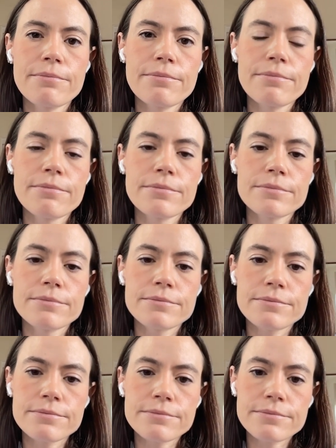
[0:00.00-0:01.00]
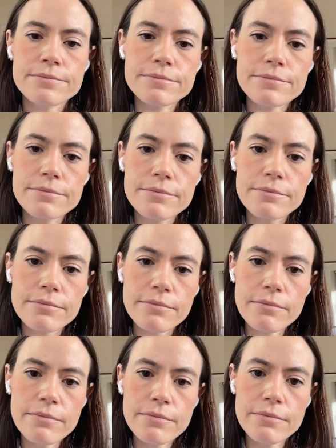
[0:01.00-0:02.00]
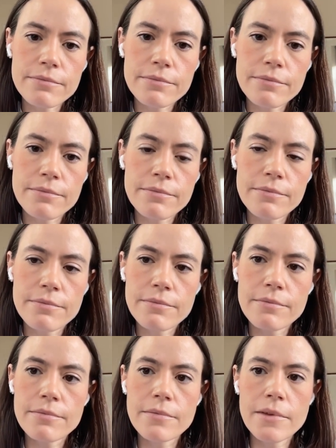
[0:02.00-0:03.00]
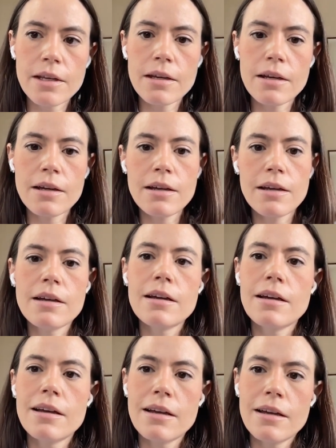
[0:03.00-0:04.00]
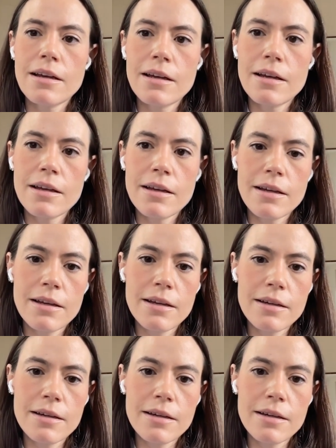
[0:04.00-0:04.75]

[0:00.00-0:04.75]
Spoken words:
This person isn't speaking.